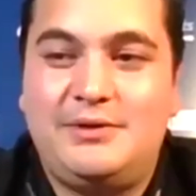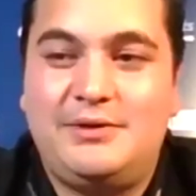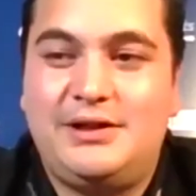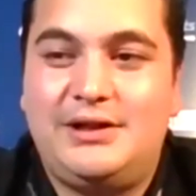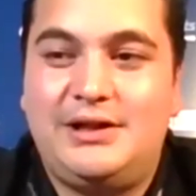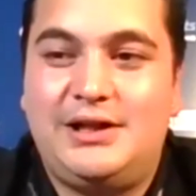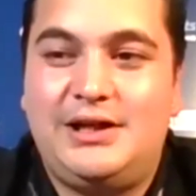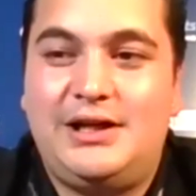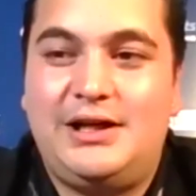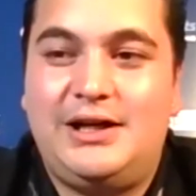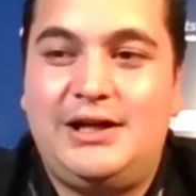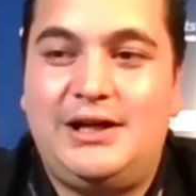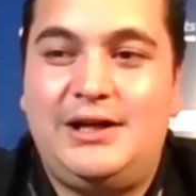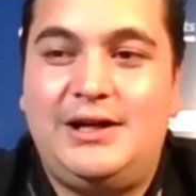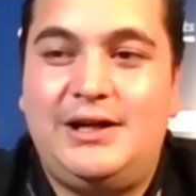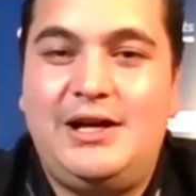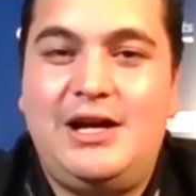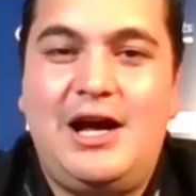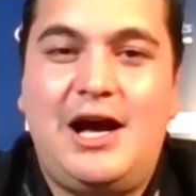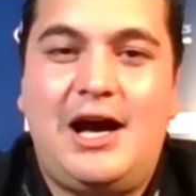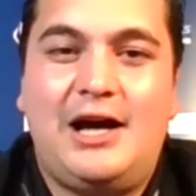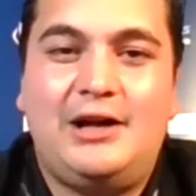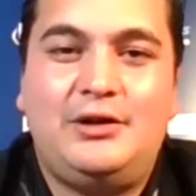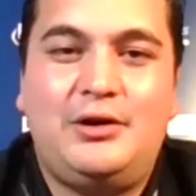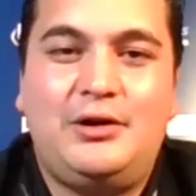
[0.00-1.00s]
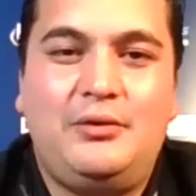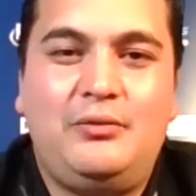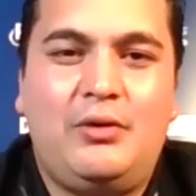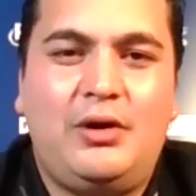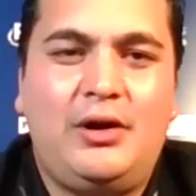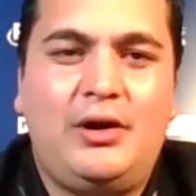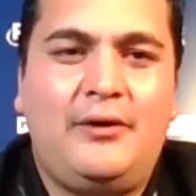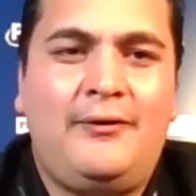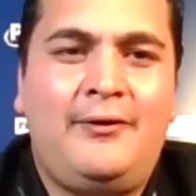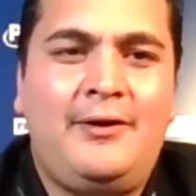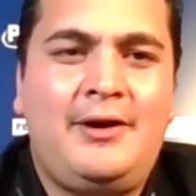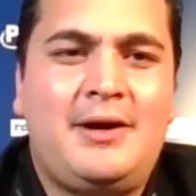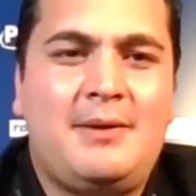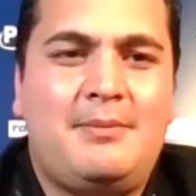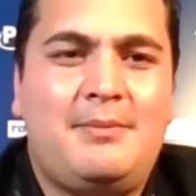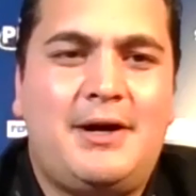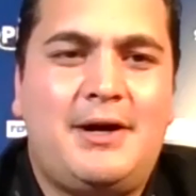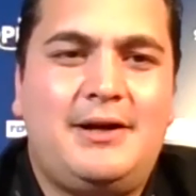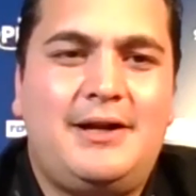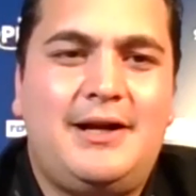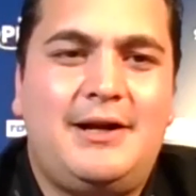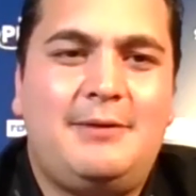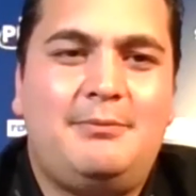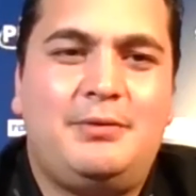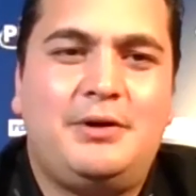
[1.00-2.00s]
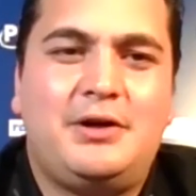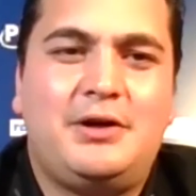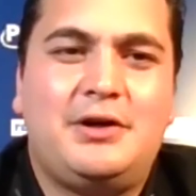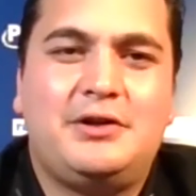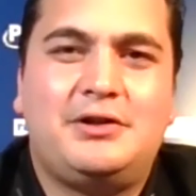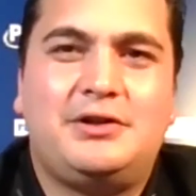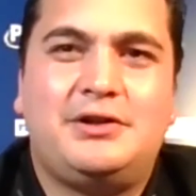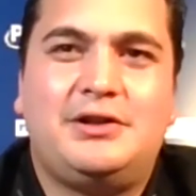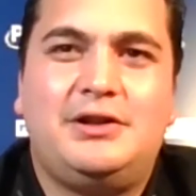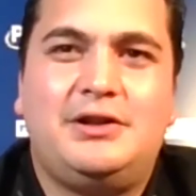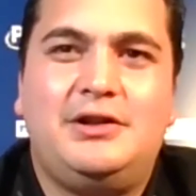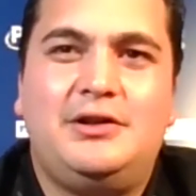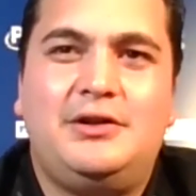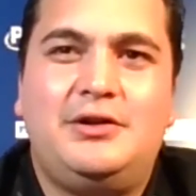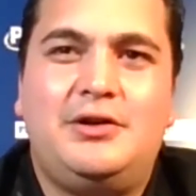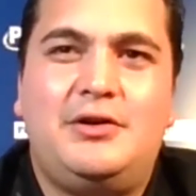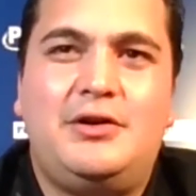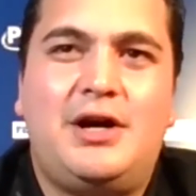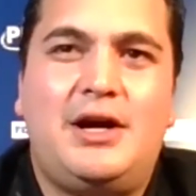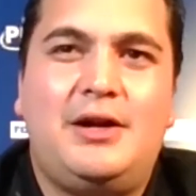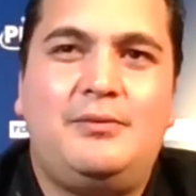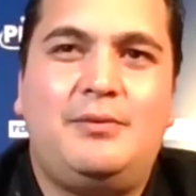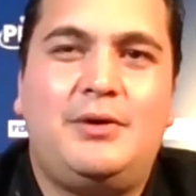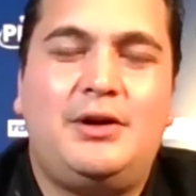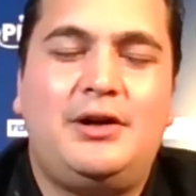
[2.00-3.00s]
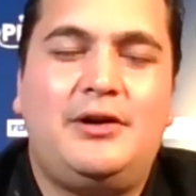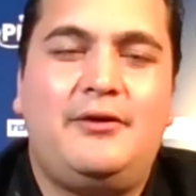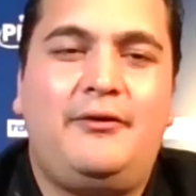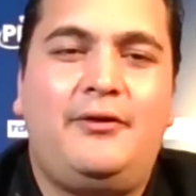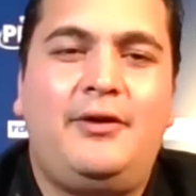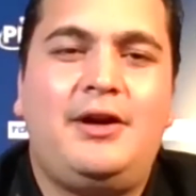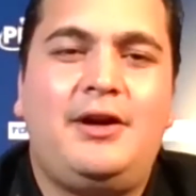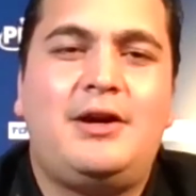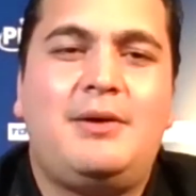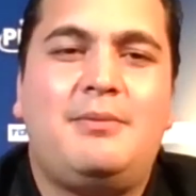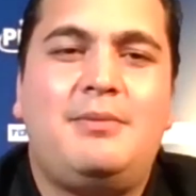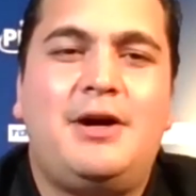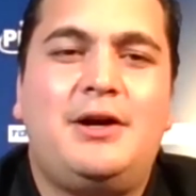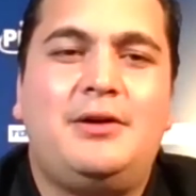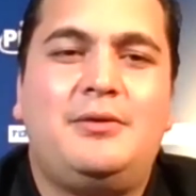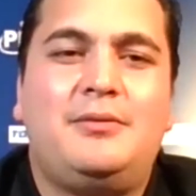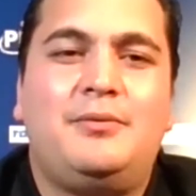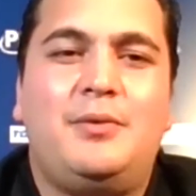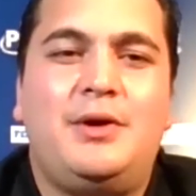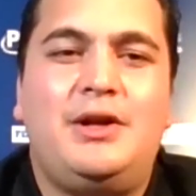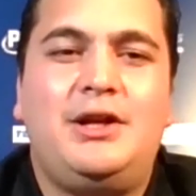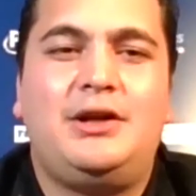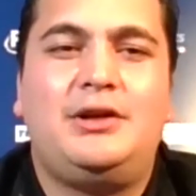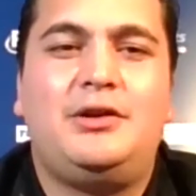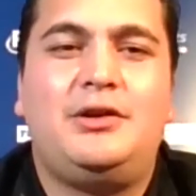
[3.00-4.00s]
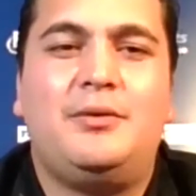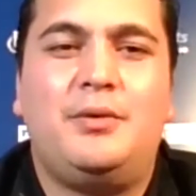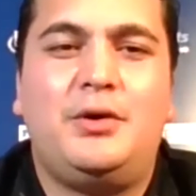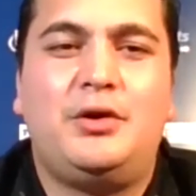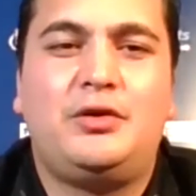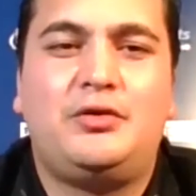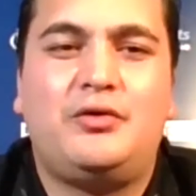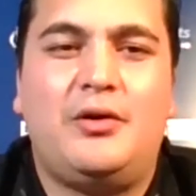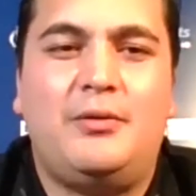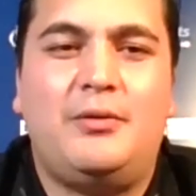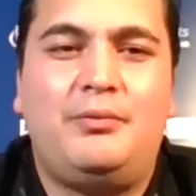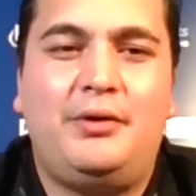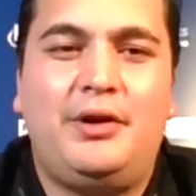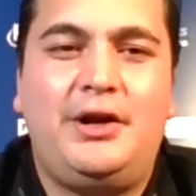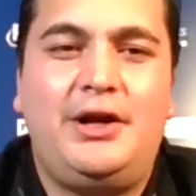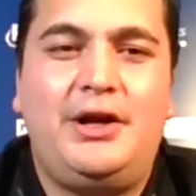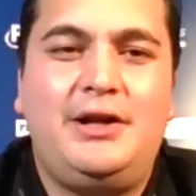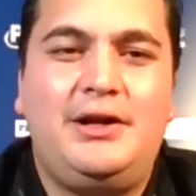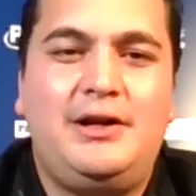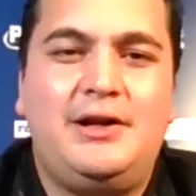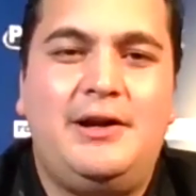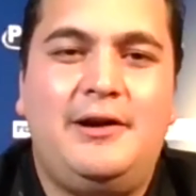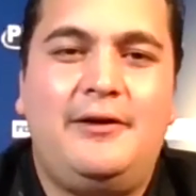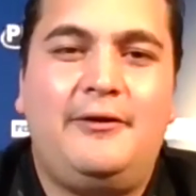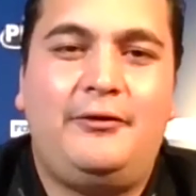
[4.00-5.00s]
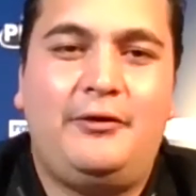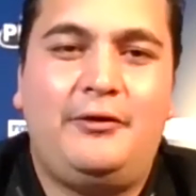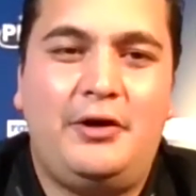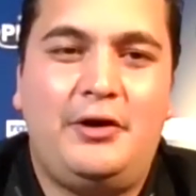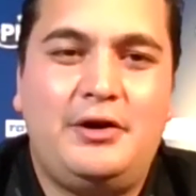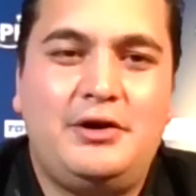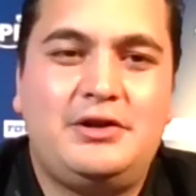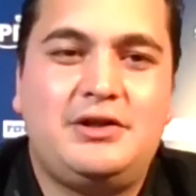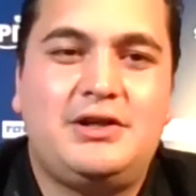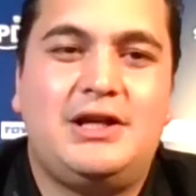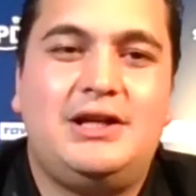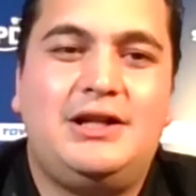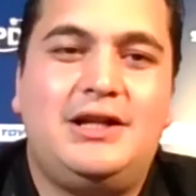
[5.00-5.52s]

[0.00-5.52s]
But uh, I don't want to think about that because you know I want to think about winning the World Grand Prix first,